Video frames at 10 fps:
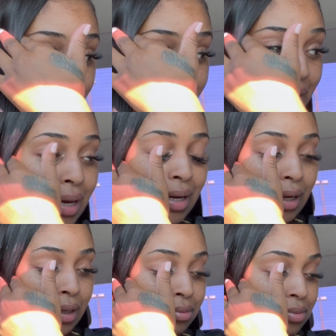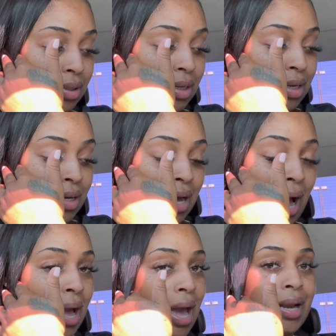but yeah
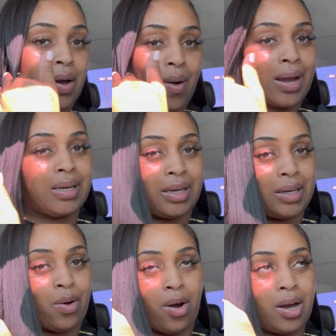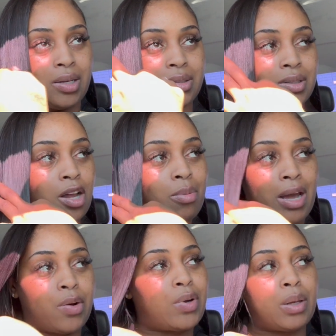I had no idea, y'all.
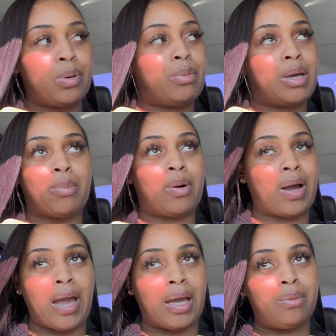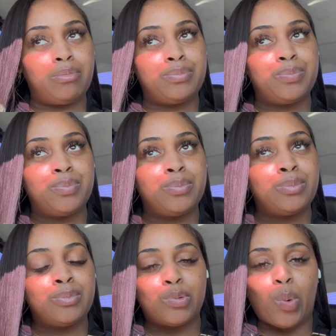Nobody really put me up on game.
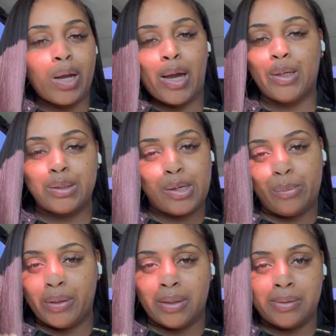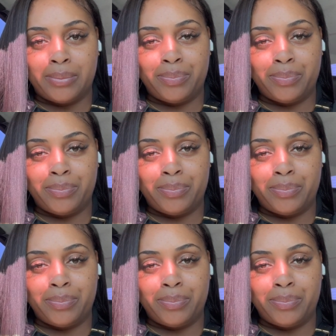Why y'all didn't tell me?